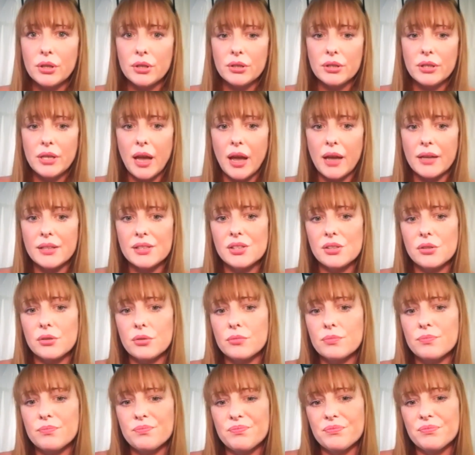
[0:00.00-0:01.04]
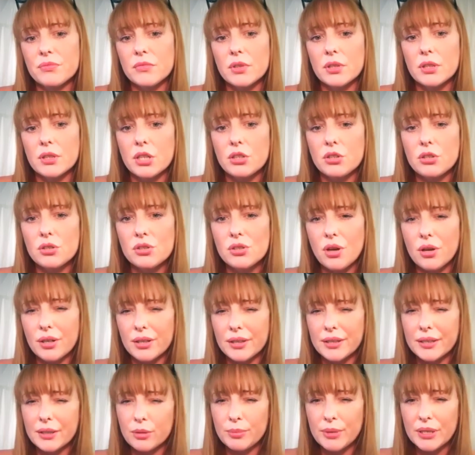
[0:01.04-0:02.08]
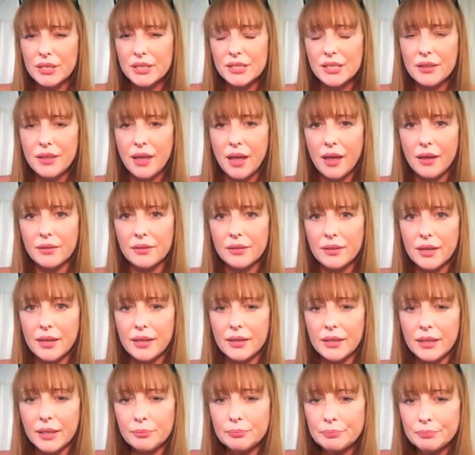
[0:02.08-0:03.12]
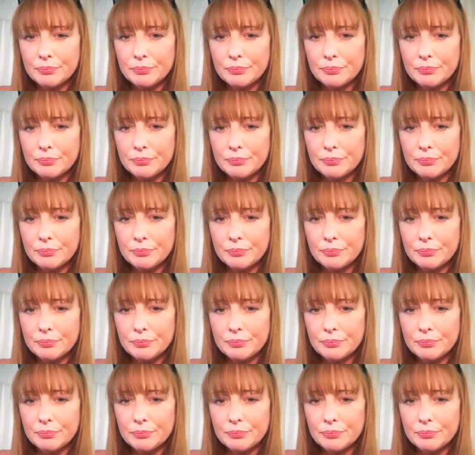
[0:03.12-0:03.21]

yeah, so can you talk a little bit to that? Maybe?